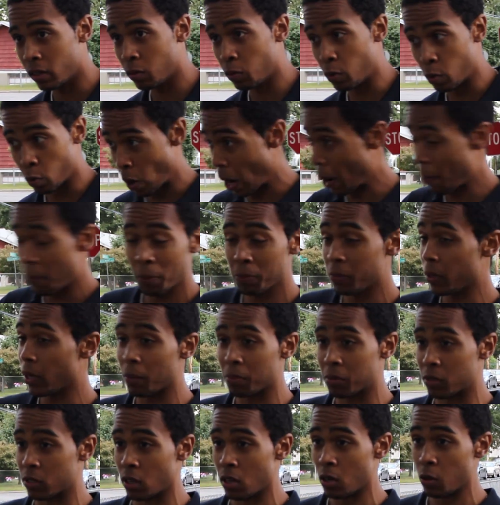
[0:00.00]
We wrap up the
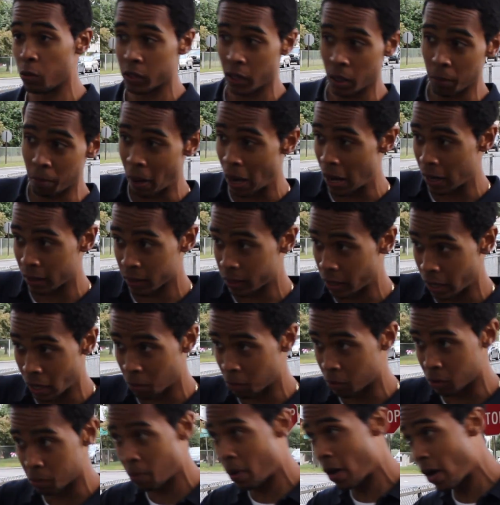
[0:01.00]
episode, we say bye to the
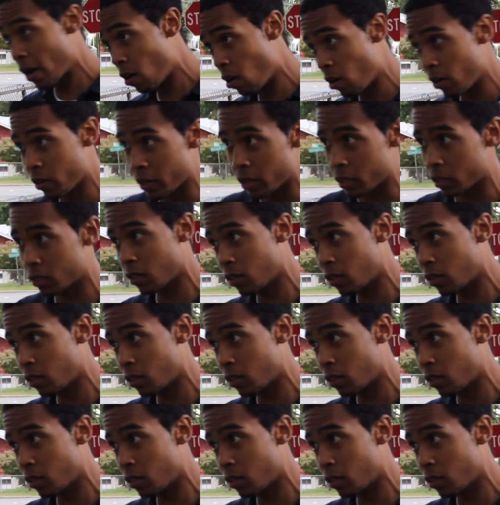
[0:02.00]
cameras, bye audience,